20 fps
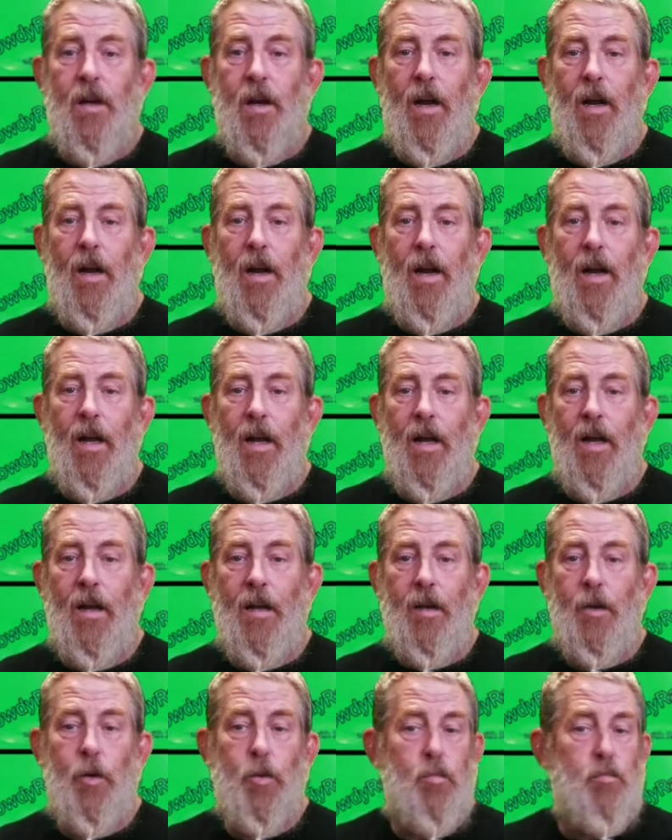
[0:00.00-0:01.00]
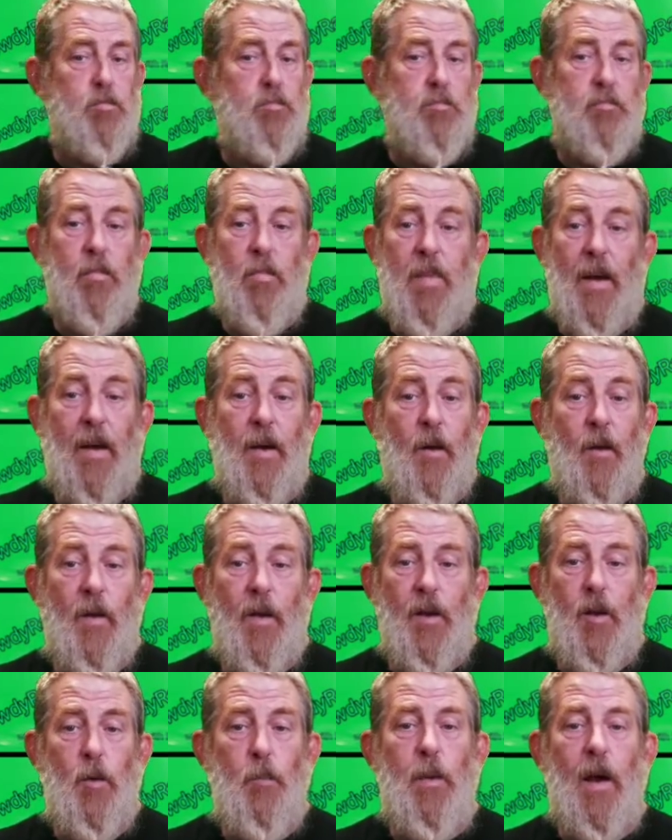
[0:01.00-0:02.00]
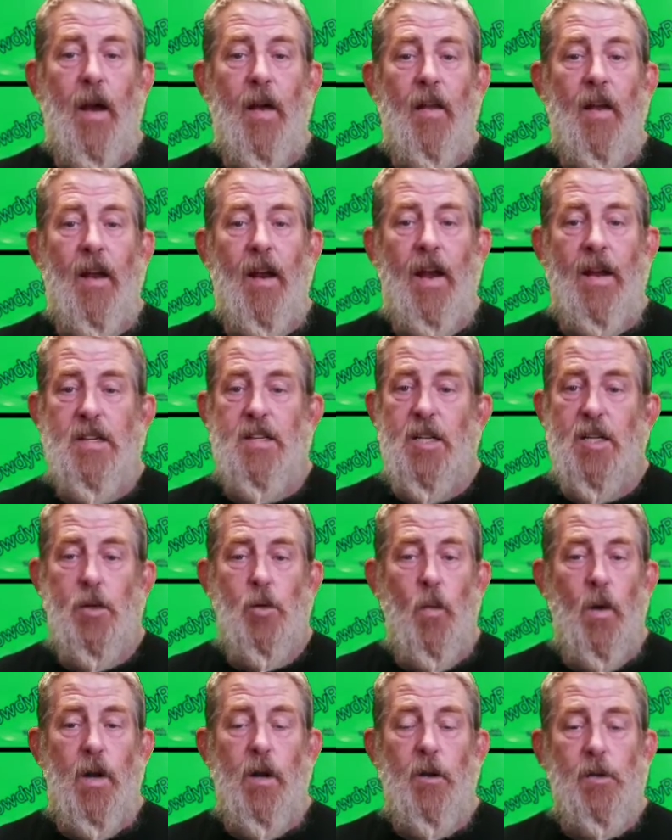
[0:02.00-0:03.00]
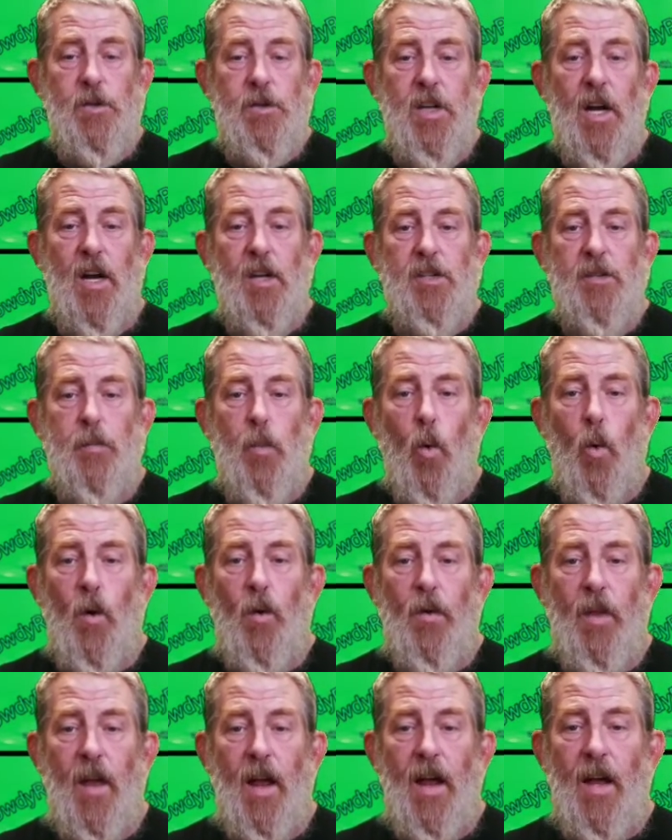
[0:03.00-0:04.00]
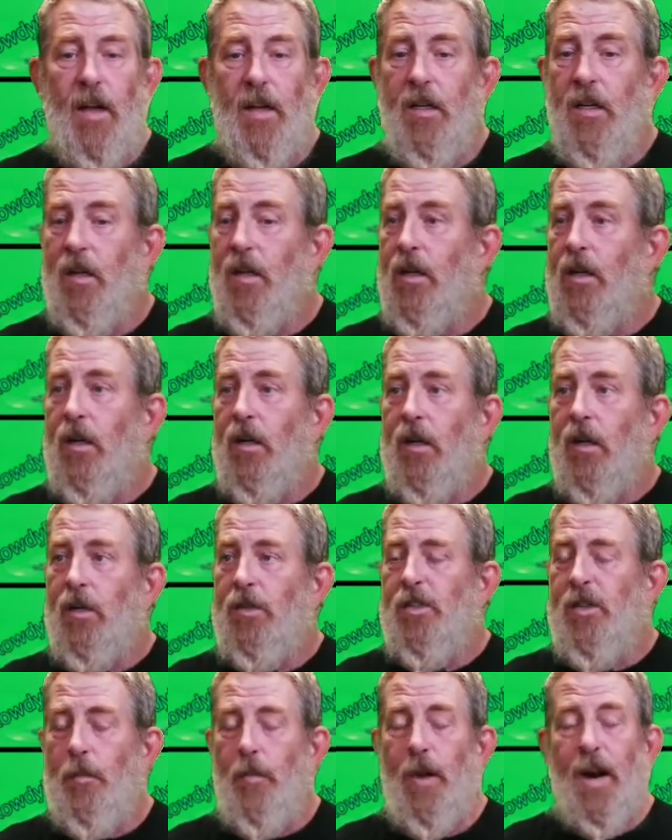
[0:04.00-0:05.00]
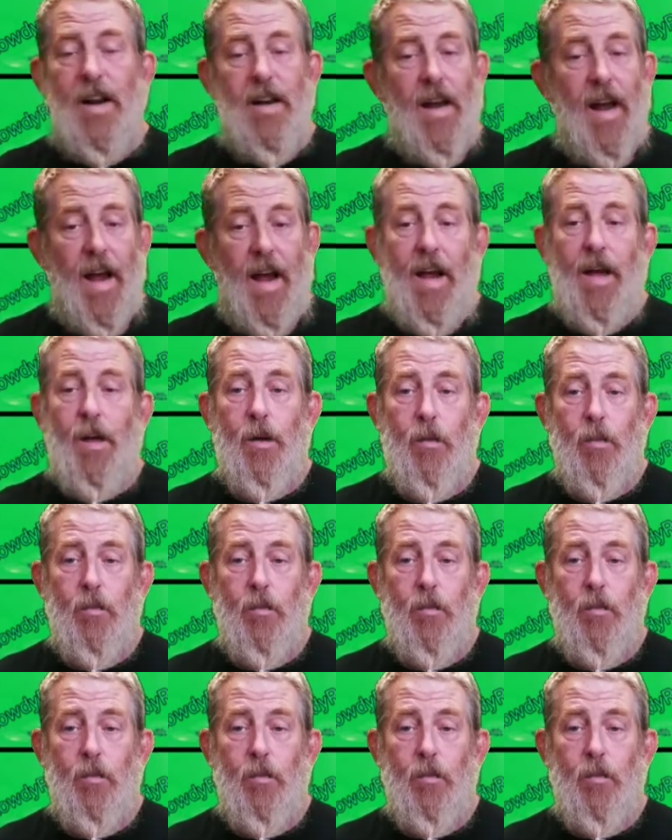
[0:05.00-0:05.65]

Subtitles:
And better that you pay that 18, 20 years child support than somebody die.